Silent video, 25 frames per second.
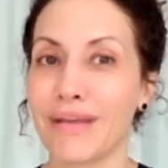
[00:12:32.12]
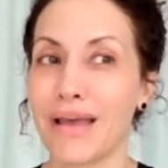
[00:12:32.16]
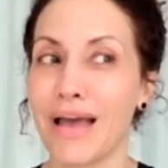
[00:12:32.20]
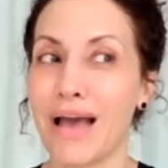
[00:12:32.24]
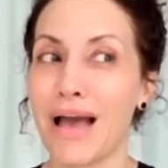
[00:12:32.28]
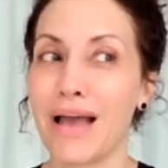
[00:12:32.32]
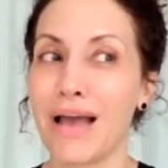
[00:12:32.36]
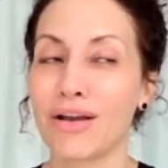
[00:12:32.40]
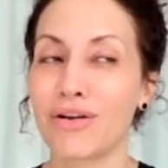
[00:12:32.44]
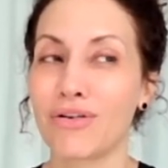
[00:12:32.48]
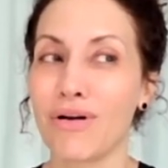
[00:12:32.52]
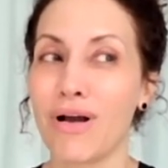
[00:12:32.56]

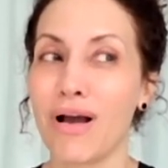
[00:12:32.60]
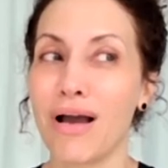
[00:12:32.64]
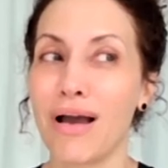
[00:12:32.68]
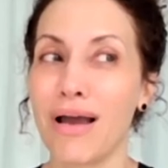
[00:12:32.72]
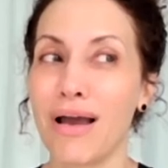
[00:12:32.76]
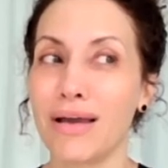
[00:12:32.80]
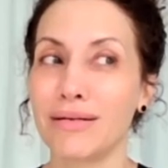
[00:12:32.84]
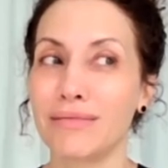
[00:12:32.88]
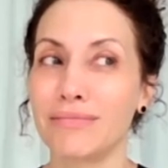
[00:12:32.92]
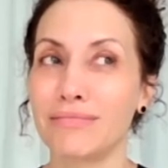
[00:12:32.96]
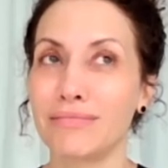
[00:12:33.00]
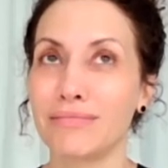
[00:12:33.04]
I
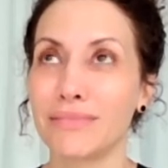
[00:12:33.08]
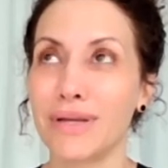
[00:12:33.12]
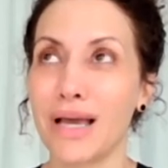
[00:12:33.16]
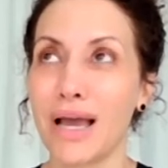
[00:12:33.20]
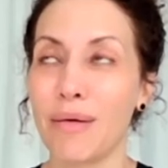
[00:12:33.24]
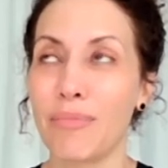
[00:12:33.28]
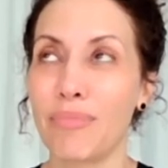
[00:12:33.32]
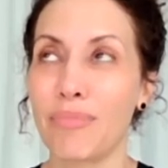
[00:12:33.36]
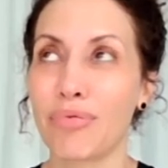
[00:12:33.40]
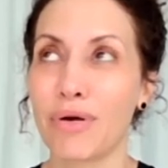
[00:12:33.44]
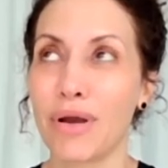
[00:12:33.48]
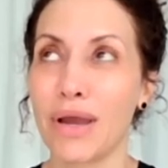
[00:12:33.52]
cried,
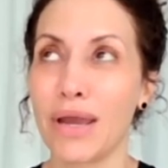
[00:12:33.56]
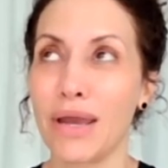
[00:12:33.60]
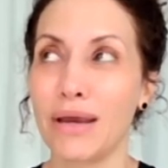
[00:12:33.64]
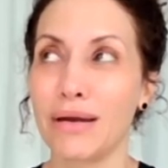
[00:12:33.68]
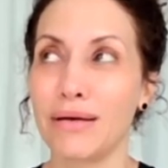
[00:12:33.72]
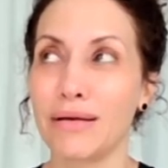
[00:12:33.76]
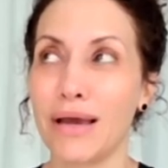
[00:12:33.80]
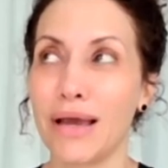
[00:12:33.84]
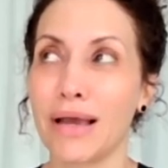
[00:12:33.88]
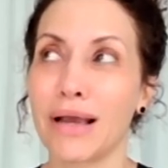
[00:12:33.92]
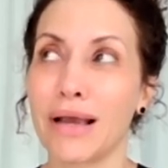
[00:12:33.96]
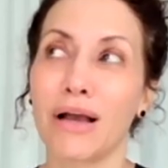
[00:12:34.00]
I
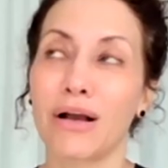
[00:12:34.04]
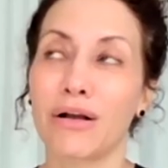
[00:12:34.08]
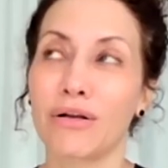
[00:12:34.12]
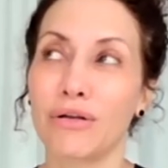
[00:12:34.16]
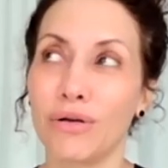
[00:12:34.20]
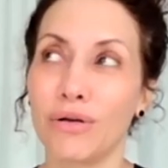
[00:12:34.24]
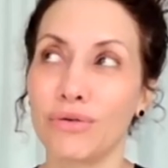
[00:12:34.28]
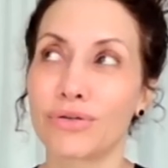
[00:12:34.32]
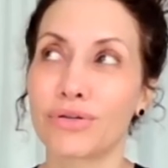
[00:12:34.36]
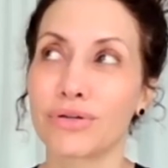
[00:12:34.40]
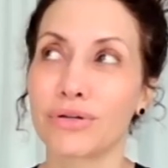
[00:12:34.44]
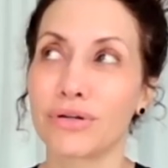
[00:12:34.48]
prayed, I got
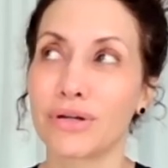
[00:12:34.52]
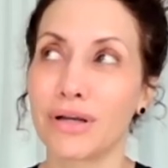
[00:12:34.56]
closer